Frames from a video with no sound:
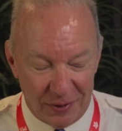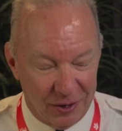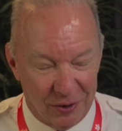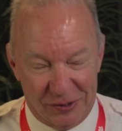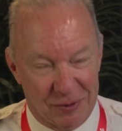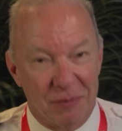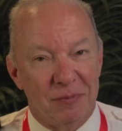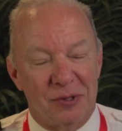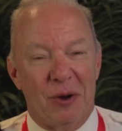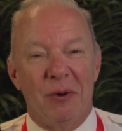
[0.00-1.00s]
there isn't.
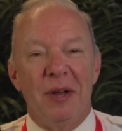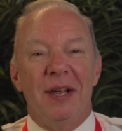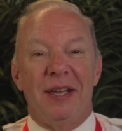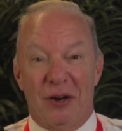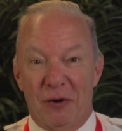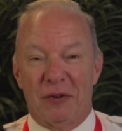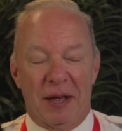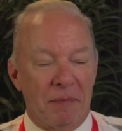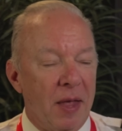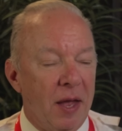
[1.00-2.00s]
So get over
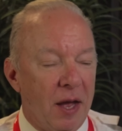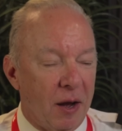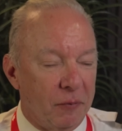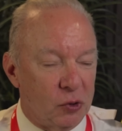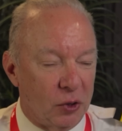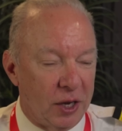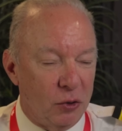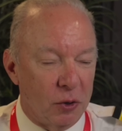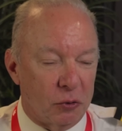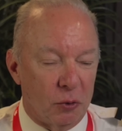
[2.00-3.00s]
that. Uh, so they
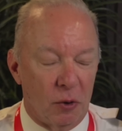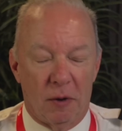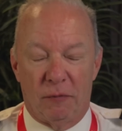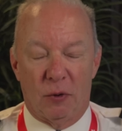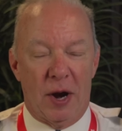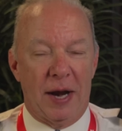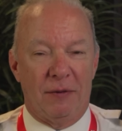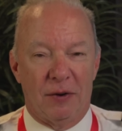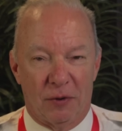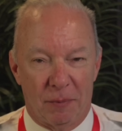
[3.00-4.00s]
do it through a variety
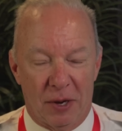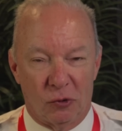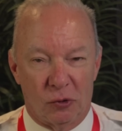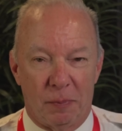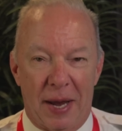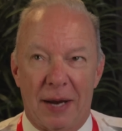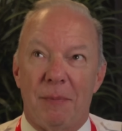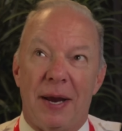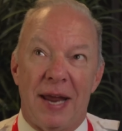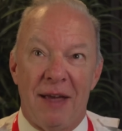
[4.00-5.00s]
of different measures. Back in
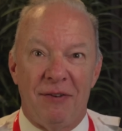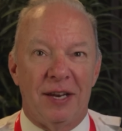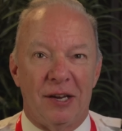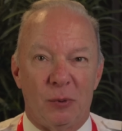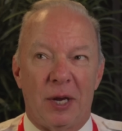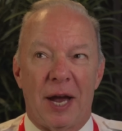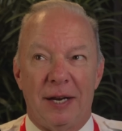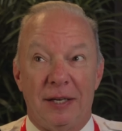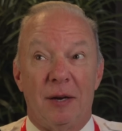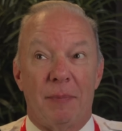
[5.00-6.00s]
my Navy days, we kind
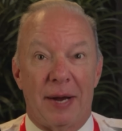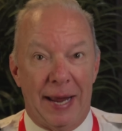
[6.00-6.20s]
of did it by